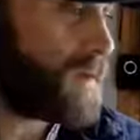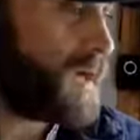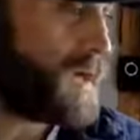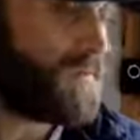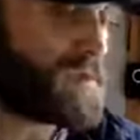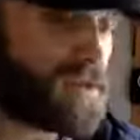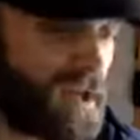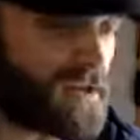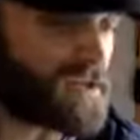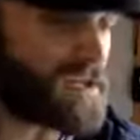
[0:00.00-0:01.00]
And if it's
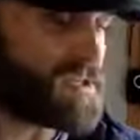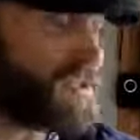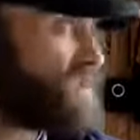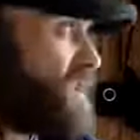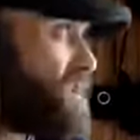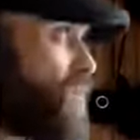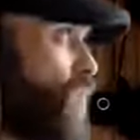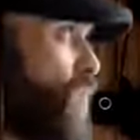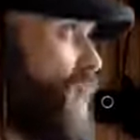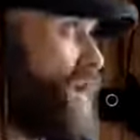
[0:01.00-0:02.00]
not a cease and desist,
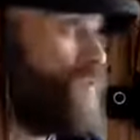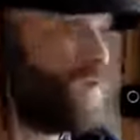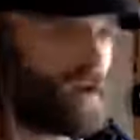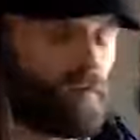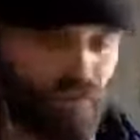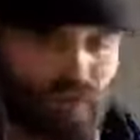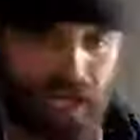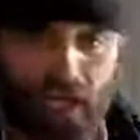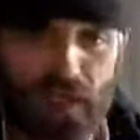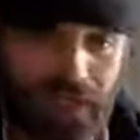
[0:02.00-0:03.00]
why would it
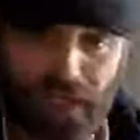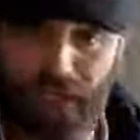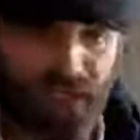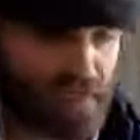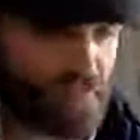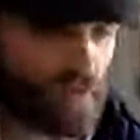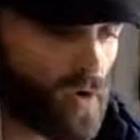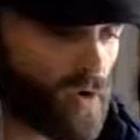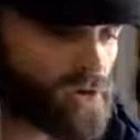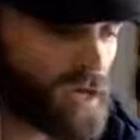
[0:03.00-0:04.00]
bring you into the civil
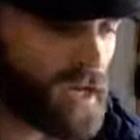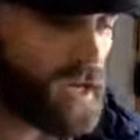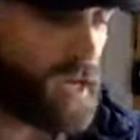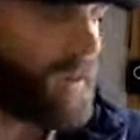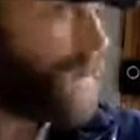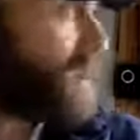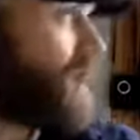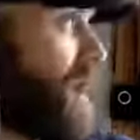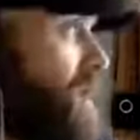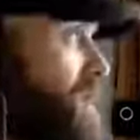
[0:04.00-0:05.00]
court? Like a
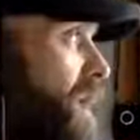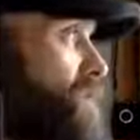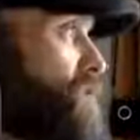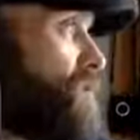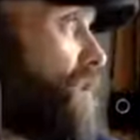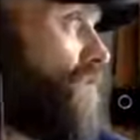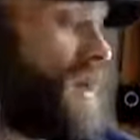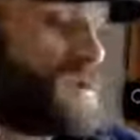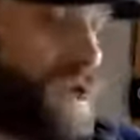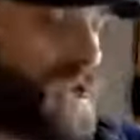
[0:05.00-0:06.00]
guard can't just go,
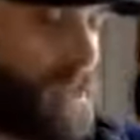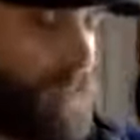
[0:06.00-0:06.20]
right, Johnny,